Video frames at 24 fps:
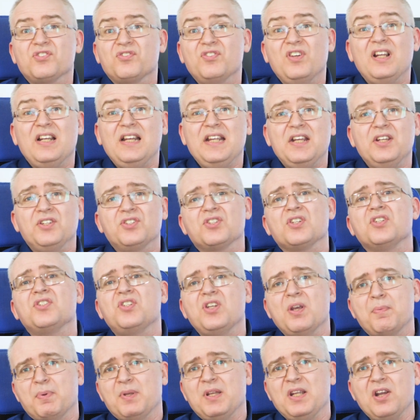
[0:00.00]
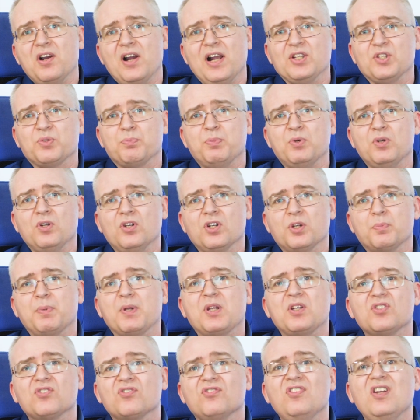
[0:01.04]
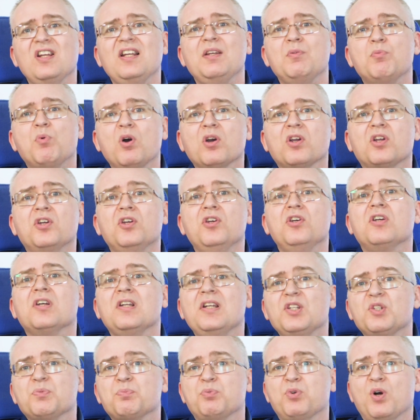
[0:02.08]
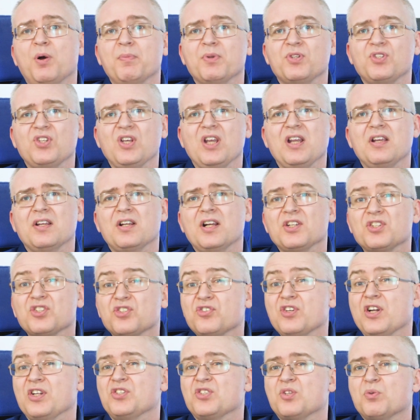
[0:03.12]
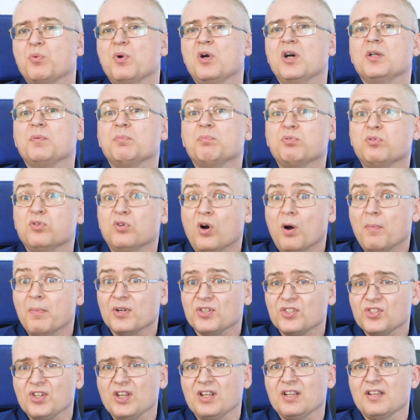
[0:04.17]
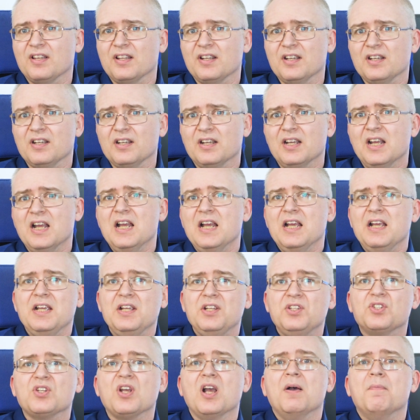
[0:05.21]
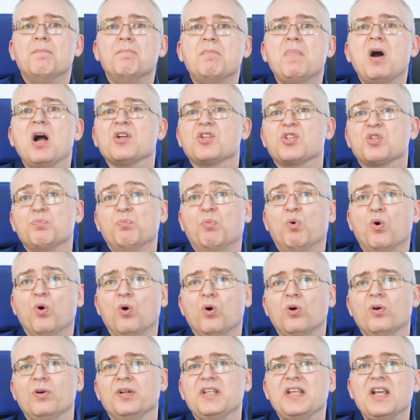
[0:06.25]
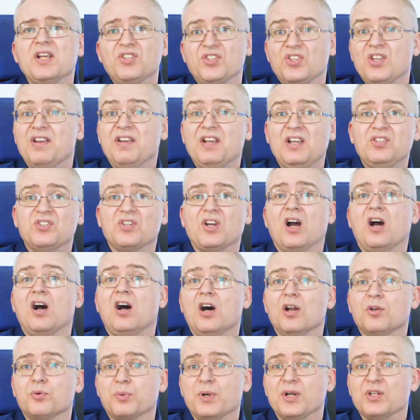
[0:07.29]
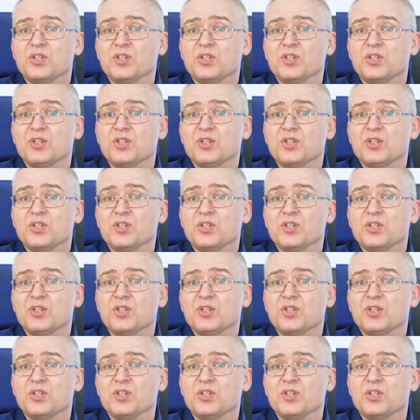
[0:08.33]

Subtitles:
really is the tip of the iceberg, because really what Google is promising, and I stress the word promising there, is much more. Yes, there is a hardware